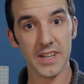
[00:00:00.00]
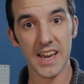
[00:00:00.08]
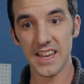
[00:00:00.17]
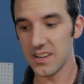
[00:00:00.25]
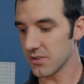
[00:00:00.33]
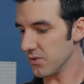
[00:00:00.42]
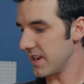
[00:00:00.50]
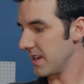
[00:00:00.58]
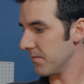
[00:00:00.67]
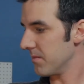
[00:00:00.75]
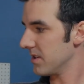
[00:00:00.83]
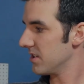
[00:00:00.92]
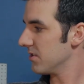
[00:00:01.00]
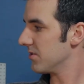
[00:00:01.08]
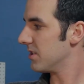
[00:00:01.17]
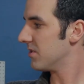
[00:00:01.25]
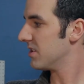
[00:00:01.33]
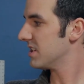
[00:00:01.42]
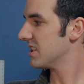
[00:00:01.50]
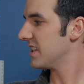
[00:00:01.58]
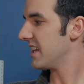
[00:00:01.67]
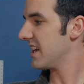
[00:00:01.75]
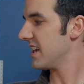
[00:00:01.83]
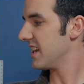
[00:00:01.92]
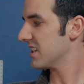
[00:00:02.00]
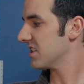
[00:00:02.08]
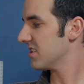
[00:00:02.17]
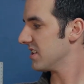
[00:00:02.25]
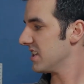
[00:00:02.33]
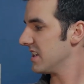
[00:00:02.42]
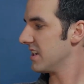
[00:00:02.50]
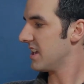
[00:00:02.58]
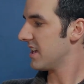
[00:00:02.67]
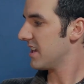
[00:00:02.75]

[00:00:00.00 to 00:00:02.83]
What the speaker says: diagram, you'll notice that I actually